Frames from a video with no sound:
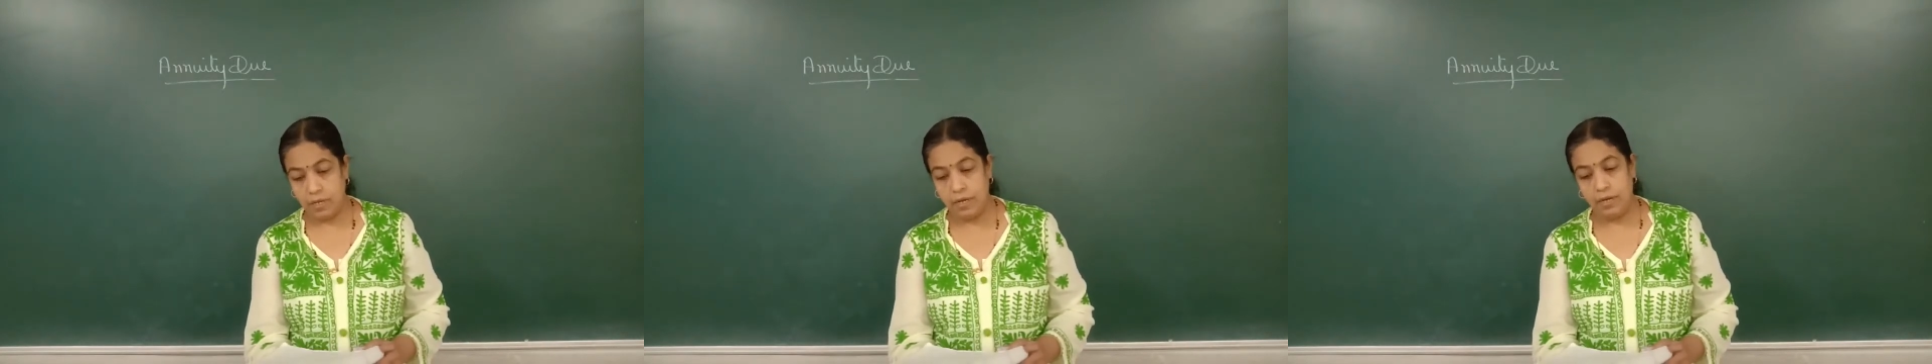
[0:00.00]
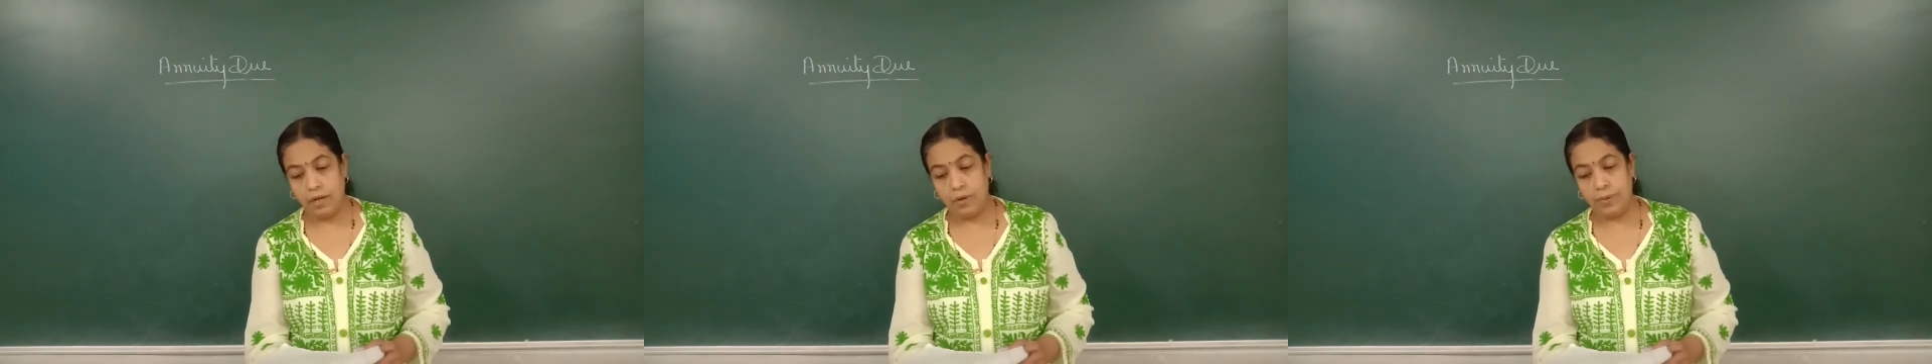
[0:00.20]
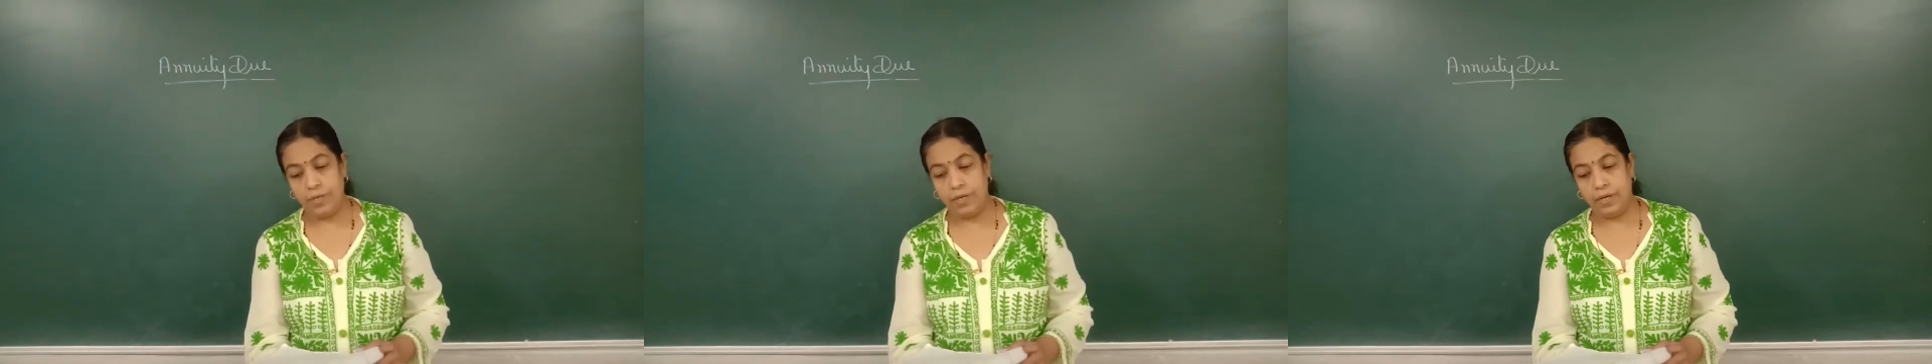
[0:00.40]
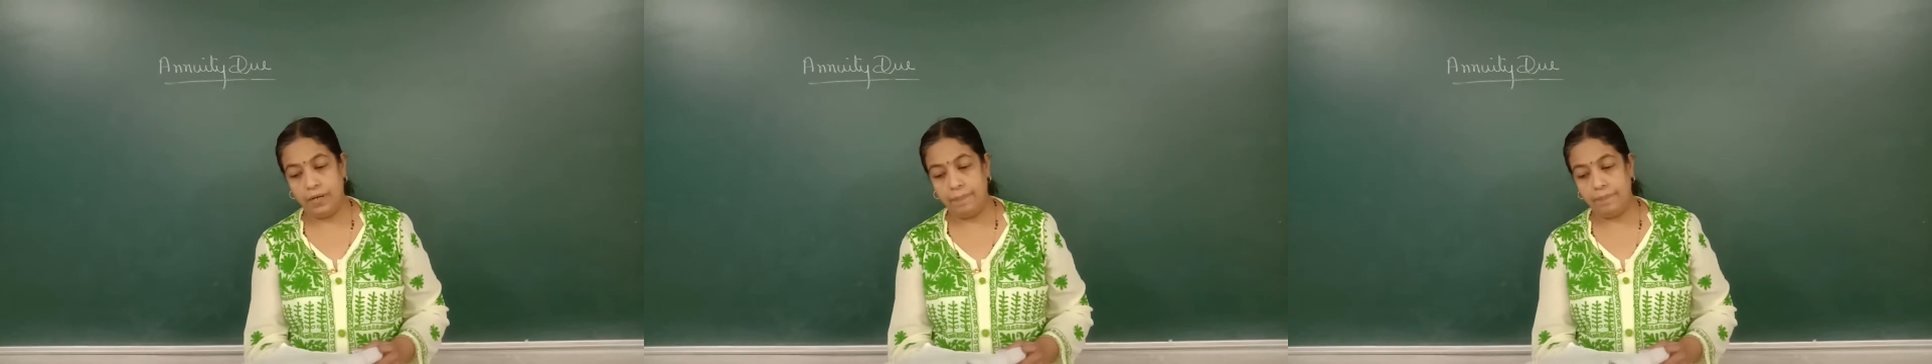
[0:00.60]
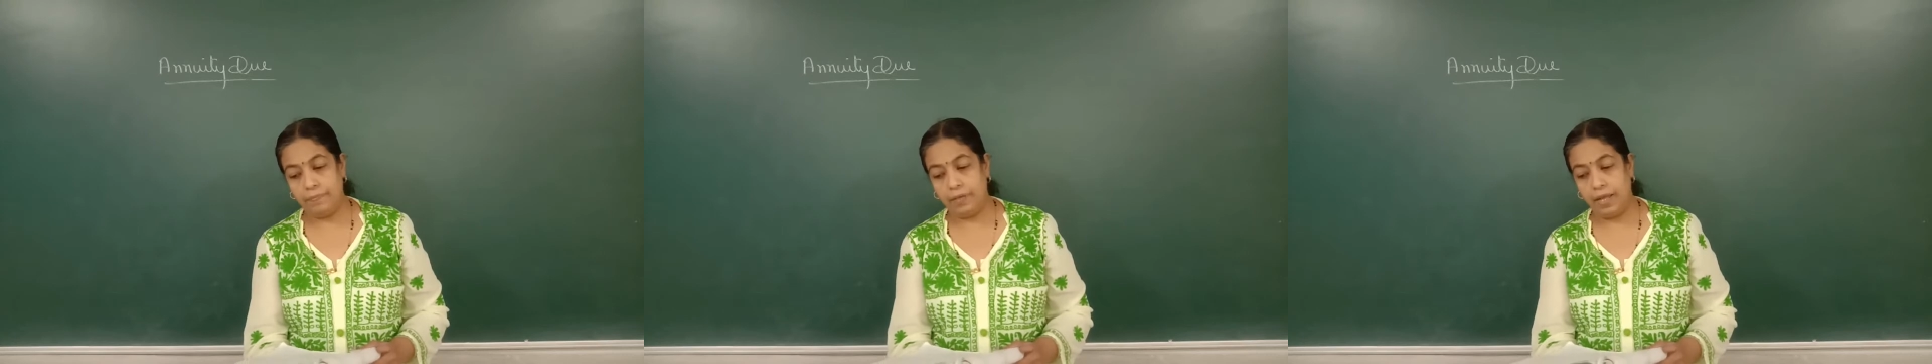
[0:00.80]
now here
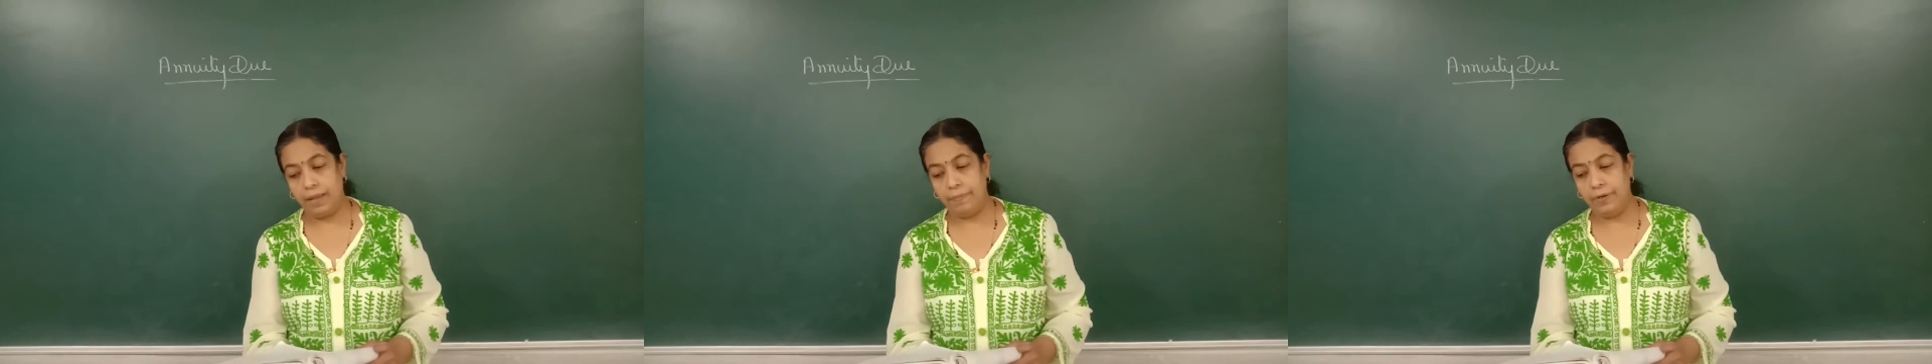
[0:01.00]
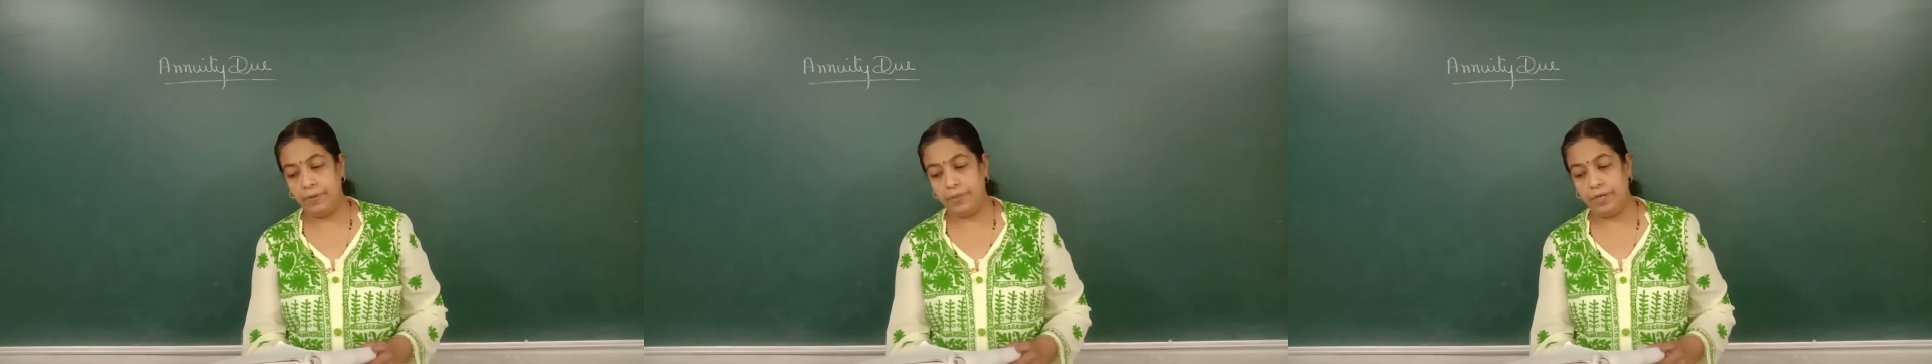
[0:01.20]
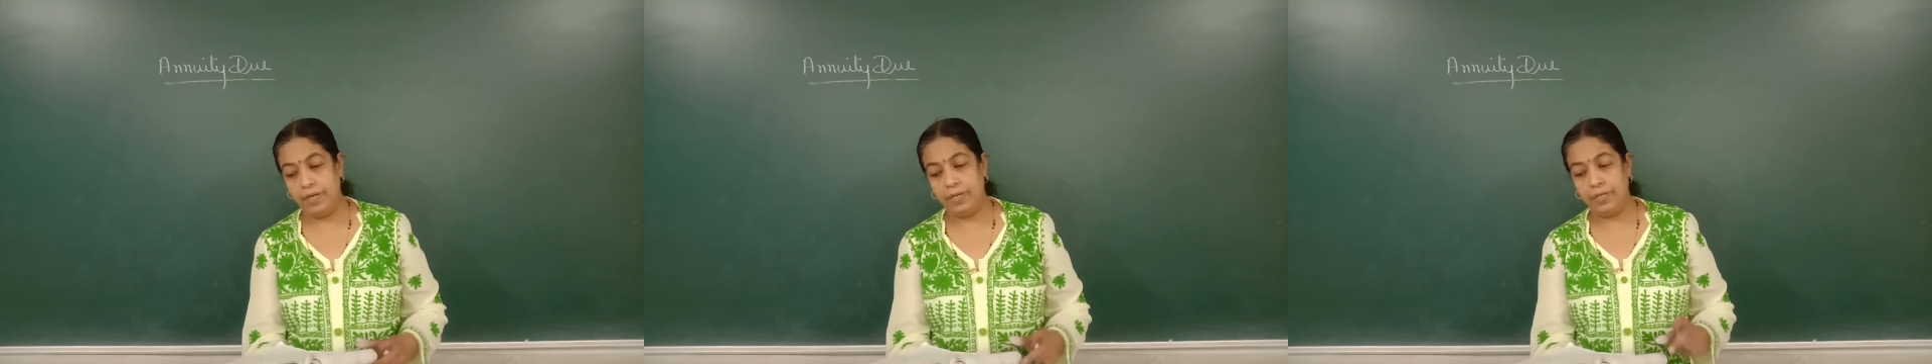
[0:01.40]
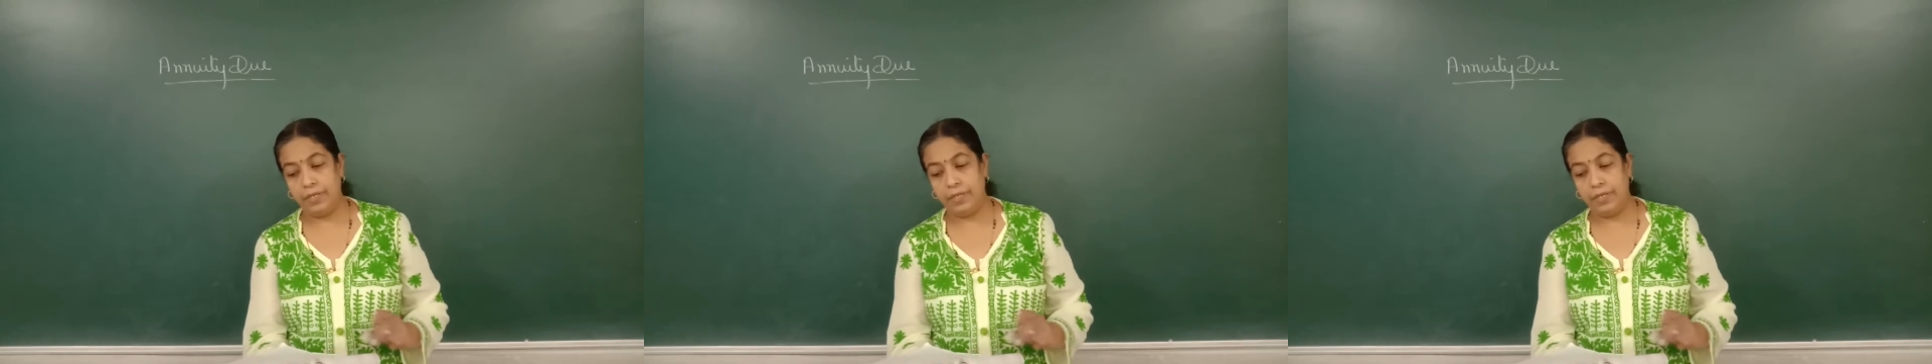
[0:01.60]
annuity